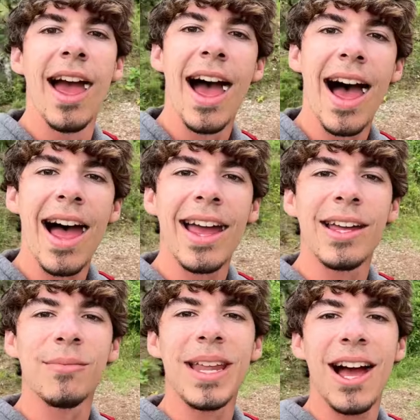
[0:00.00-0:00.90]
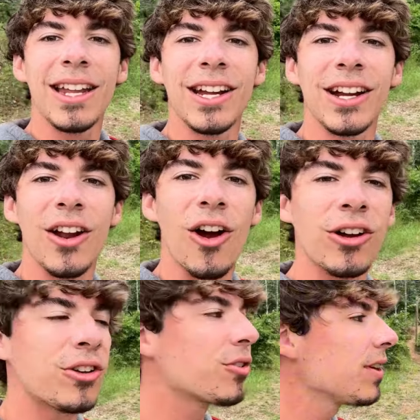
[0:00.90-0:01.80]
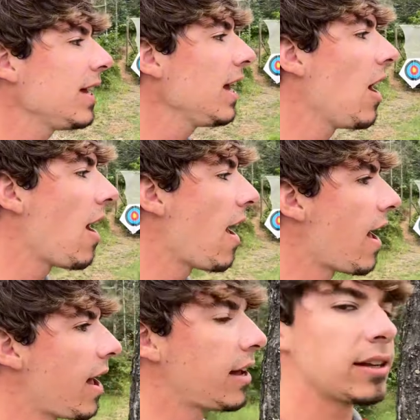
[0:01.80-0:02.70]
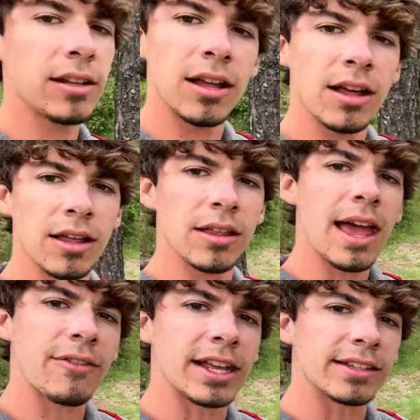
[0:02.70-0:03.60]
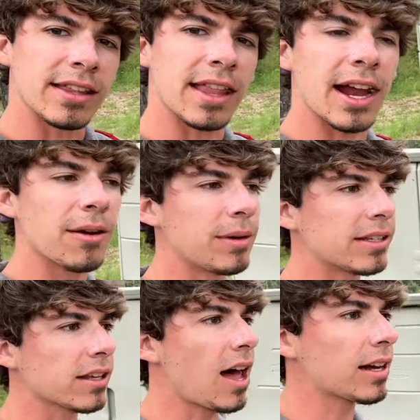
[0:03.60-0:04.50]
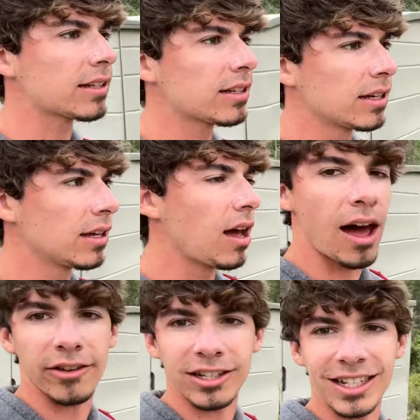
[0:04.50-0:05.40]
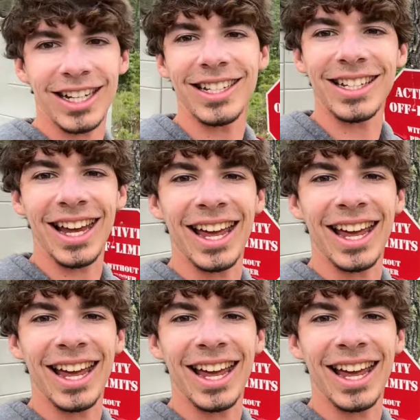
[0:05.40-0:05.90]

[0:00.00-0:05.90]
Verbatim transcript: I am down here at archery and everything's in there, but it's locked, obviously, because